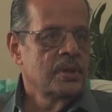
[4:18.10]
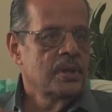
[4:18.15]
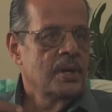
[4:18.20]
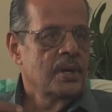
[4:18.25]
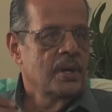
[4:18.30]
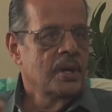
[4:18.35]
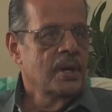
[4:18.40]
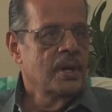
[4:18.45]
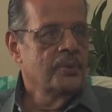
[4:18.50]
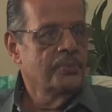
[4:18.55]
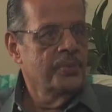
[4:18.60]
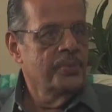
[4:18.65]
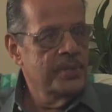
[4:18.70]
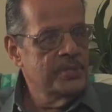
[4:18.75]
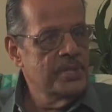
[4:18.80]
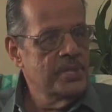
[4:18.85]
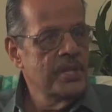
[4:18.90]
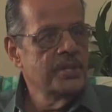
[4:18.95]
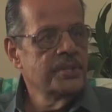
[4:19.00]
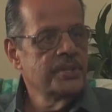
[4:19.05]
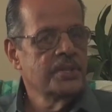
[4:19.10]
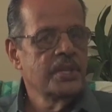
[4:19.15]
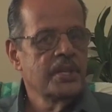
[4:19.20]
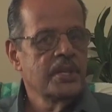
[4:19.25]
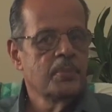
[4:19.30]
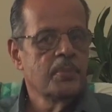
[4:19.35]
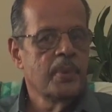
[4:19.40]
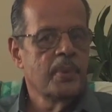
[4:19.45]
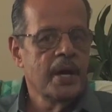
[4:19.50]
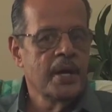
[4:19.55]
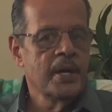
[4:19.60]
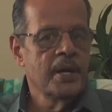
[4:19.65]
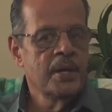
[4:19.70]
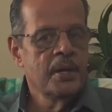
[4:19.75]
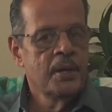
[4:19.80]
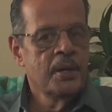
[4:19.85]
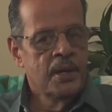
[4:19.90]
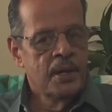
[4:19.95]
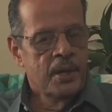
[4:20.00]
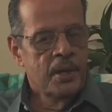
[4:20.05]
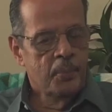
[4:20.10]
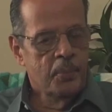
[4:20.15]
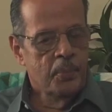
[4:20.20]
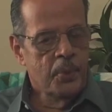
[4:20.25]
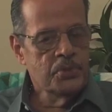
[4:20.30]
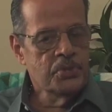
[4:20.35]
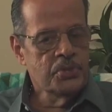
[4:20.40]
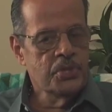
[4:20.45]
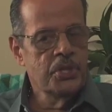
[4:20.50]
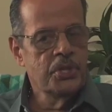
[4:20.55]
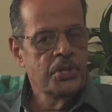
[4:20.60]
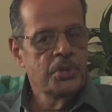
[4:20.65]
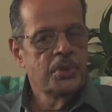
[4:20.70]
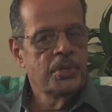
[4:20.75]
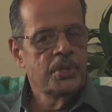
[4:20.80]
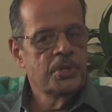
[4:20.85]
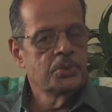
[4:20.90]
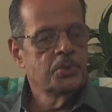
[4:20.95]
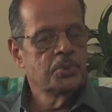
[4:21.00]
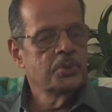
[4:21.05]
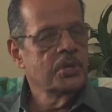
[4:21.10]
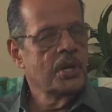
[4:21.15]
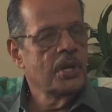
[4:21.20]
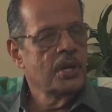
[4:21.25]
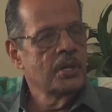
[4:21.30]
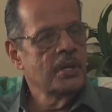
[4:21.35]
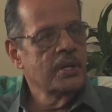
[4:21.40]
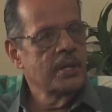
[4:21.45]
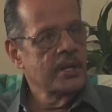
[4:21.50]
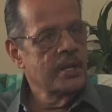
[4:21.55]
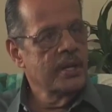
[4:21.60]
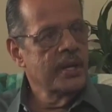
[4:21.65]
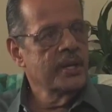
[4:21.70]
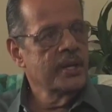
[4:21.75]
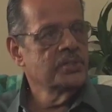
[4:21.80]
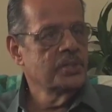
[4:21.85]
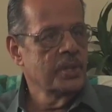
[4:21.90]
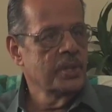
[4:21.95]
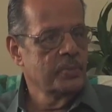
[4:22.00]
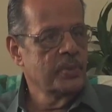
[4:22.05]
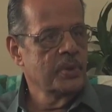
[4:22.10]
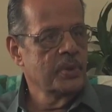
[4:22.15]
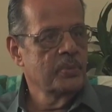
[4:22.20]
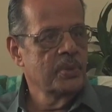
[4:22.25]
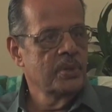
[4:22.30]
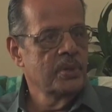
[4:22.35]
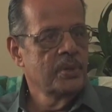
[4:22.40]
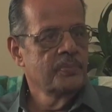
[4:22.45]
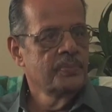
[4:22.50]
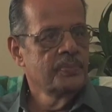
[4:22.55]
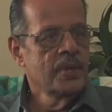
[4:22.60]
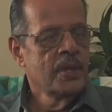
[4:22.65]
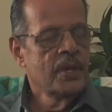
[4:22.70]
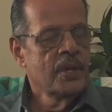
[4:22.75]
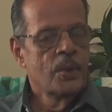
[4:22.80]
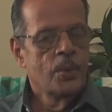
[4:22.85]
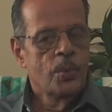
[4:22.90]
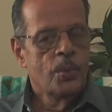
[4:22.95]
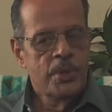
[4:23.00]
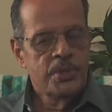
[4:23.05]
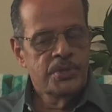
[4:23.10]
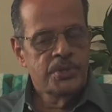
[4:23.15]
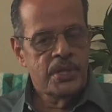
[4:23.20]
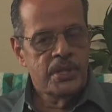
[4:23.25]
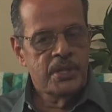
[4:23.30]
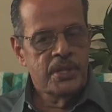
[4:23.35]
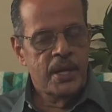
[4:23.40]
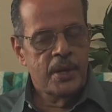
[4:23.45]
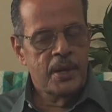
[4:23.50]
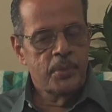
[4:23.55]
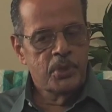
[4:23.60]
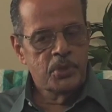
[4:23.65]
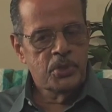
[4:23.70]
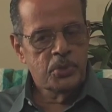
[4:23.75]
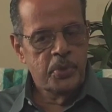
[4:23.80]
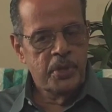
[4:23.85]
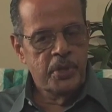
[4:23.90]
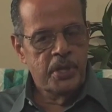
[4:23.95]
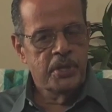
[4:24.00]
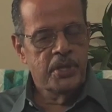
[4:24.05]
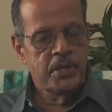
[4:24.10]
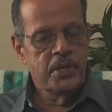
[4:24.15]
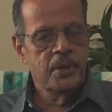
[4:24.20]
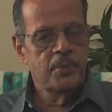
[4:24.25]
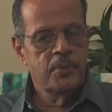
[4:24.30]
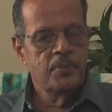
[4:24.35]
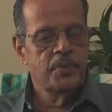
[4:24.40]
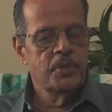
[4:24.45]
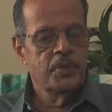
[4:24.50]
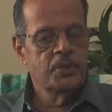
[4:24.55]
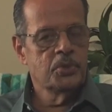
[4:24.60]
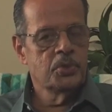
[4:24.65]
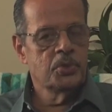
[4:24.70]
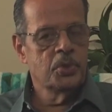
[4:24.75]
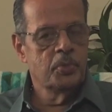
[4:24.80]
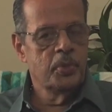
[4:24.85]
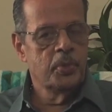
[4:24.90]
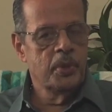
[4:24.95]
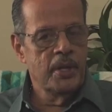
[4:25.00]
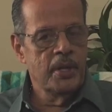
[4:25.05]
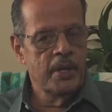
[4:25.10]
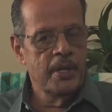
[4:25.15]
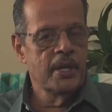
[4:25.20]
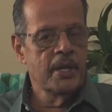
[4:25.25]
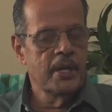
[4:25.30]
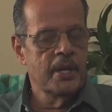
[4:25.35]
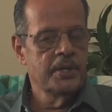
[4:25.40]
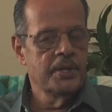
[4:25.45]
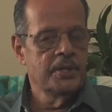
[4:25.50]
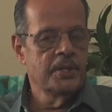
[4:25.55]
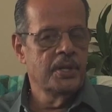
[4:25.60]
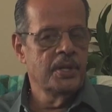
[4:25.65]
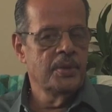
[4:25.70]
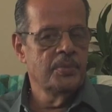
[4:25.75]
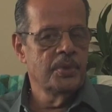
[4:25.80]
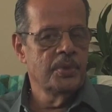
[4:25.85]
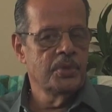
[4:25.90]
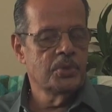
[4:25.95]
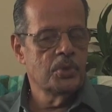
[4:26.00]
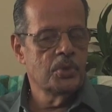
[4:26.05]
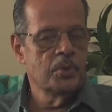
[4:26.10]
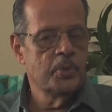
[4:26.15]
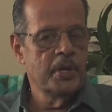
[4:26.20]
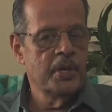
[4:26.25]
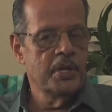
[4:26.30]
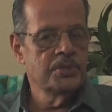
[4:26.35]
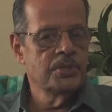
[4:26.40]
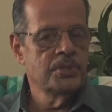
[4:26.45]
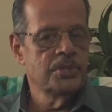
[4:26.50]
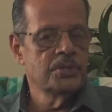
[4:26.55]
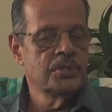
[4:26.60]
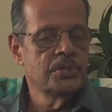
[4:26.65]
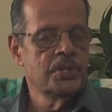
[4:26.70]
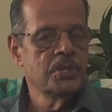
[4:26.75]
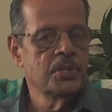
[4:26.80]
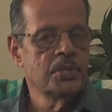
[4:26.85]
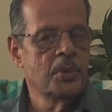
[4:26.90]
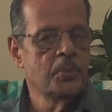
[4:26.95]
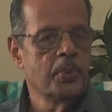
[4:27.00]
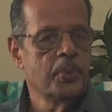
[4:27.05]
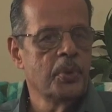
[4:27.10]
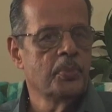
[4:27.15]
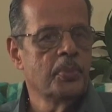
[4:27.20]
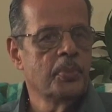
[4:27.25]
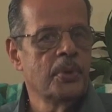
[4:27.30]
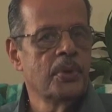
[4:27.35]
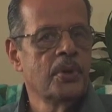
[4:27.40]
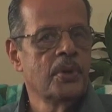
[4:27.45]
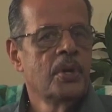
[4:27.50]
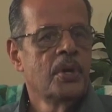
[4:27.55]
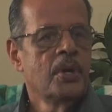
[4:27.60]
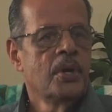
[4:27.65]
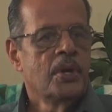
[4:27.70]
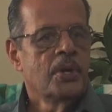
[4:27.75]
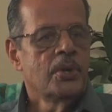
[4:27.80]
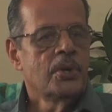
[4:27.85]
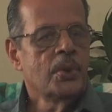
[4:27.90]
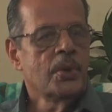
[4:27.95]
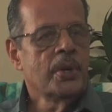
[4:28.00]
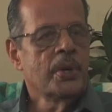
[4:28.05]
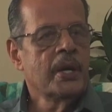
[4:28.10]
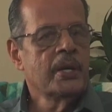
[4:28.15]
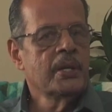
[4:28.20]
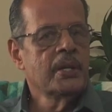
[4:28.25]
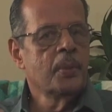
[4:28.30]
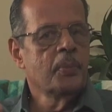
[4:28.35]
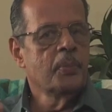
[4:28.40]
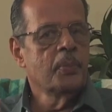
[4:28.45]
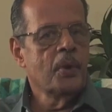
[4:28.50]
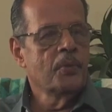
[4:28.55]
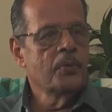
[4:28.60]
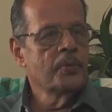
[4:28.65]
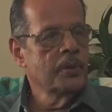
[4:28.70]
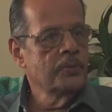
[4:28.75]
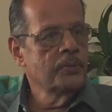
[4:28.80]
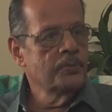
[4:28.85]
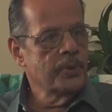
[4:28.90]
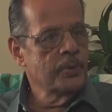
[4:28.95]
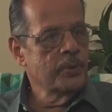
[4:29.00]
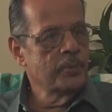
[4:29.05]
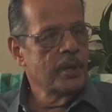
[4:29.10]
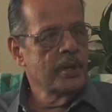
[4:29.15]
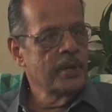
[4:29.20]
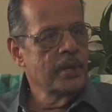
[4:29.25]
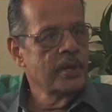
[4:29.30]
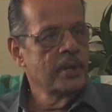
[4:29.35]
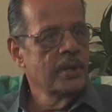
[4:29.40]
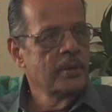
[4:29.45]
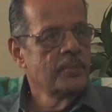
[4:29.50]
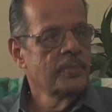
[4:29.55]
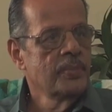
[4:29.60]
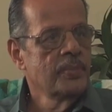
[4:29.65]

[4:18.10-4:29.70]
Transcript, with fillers: uh, facilitate by procedures which are legally acceptable. We said there must be a team which should be legal aid team which should be assisting the people to get the provident fund money,